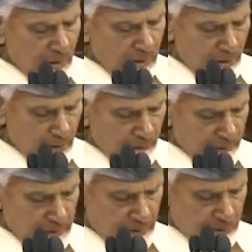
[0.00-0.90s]
all of
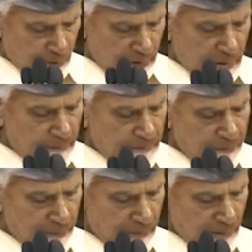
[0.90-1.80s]
us has to keep
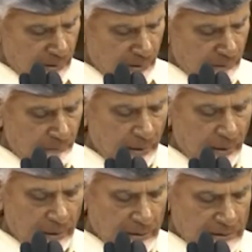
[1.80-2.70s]

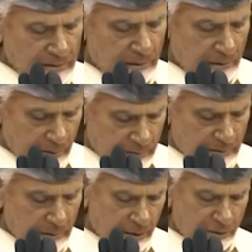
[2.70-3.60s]
balancing
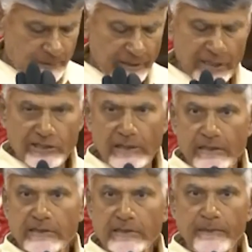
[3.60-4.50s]
regional
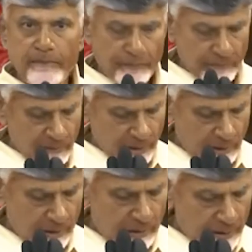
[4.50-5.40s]
aspirations
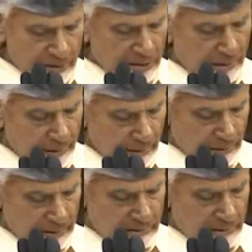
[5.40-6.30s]
and national
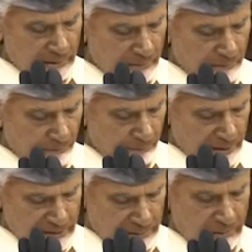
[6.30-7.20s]
interest
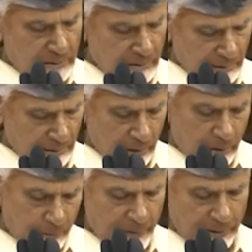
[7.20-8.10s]
must
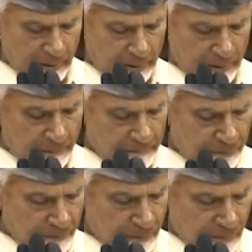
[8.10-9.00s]
run parallelly,
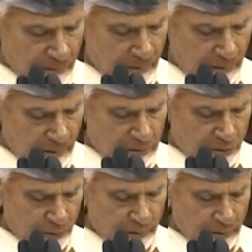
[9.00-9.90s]

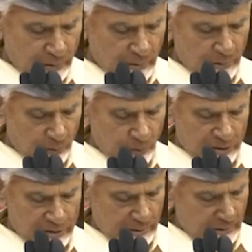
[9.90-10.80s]
ensuring
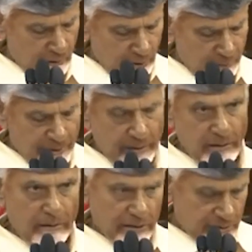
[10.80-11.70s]
holistic development
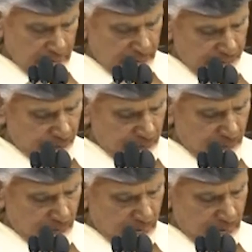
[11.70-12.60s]
across
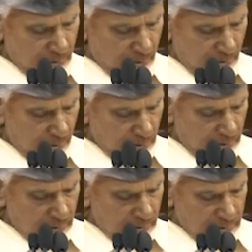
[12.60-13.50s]

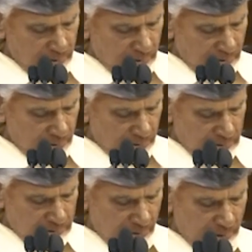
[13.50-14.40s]
all
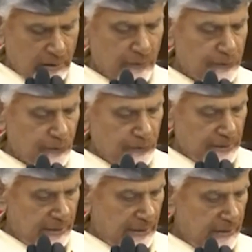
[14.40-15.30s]
strata of
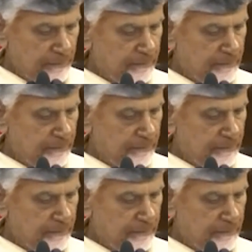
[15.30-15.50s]
society.